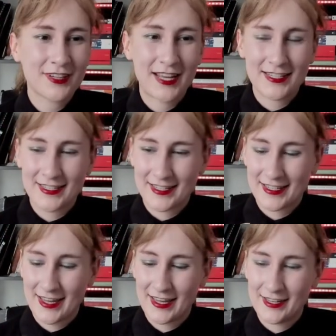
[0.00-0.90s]

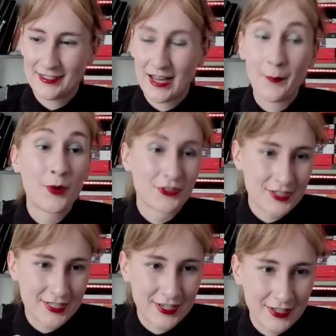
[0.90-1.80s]
creating a, a
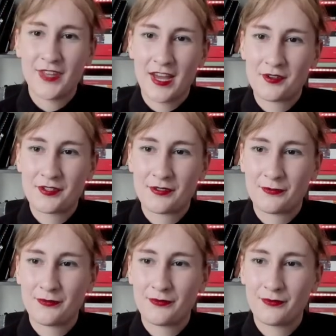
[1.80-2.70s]
monster out
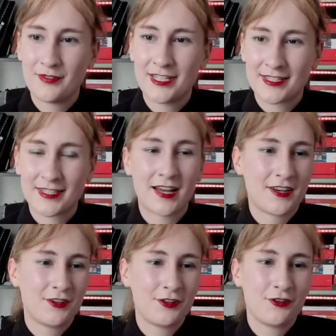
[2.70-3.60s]
of
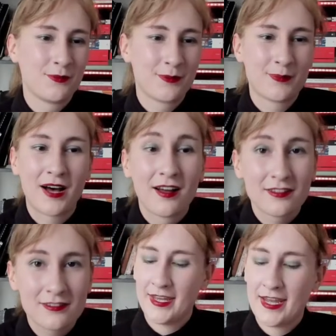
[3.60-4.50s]
discarded human
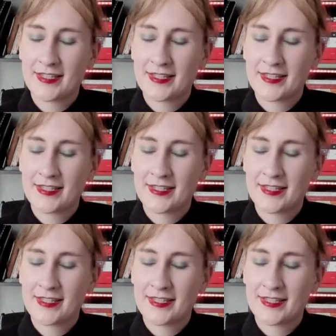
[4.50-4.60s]
parts.